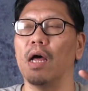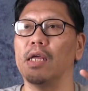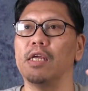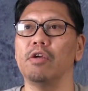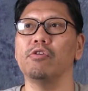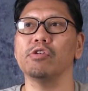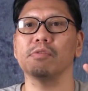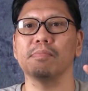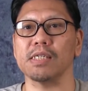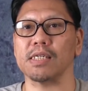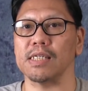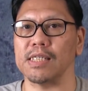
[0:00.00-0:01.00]
a huge
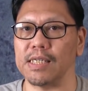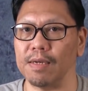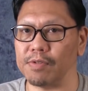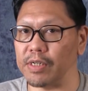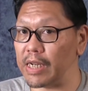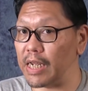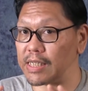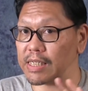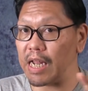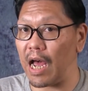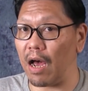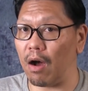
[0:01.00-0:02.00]
misconception.
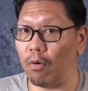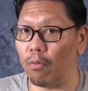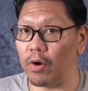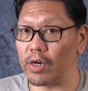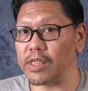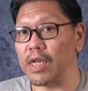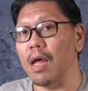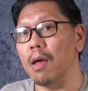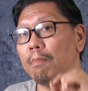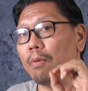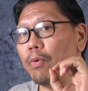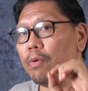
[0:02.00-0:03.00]
That's not how it works.
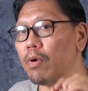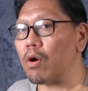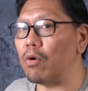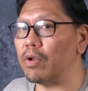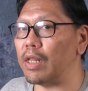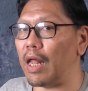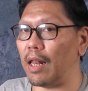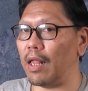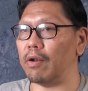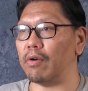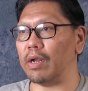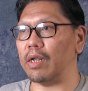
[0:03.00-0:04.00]
But we will go into that
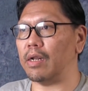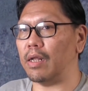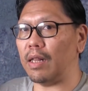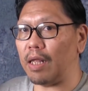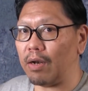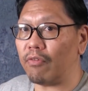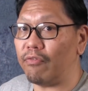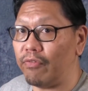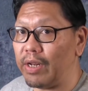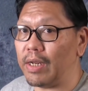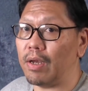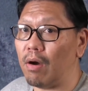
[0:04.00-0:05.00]
later in a later
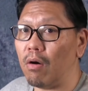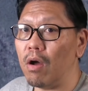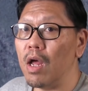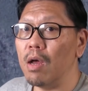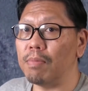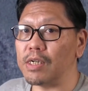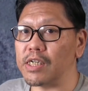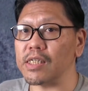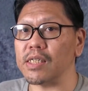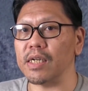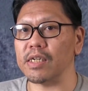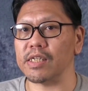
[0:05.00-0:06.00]
video. But
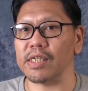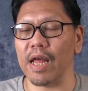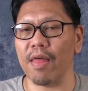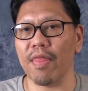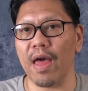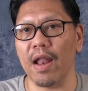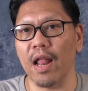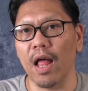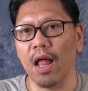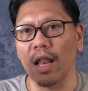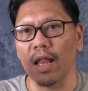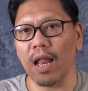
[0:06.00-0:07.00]
just to understand that
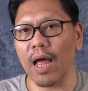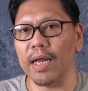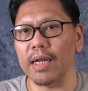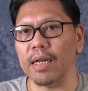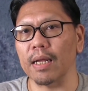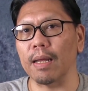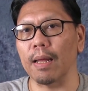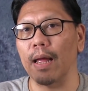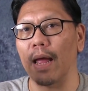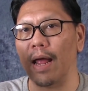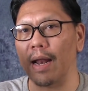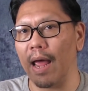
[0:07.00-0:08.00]
light
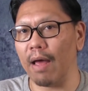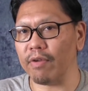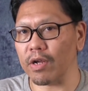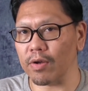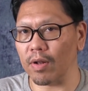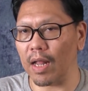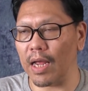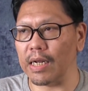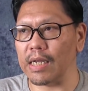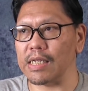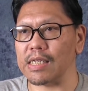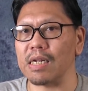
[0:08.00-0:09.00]
and having good
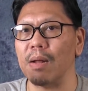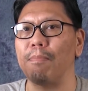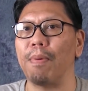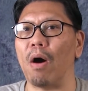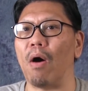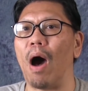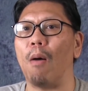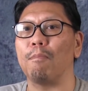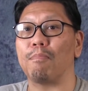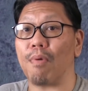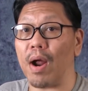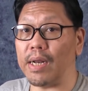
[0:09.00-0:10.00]
light isn't about
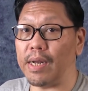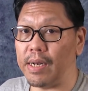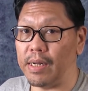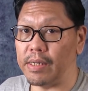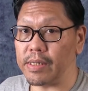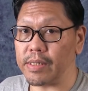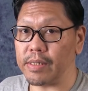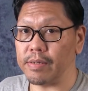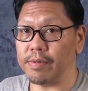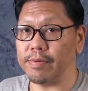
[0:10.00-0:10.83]
how bright it is.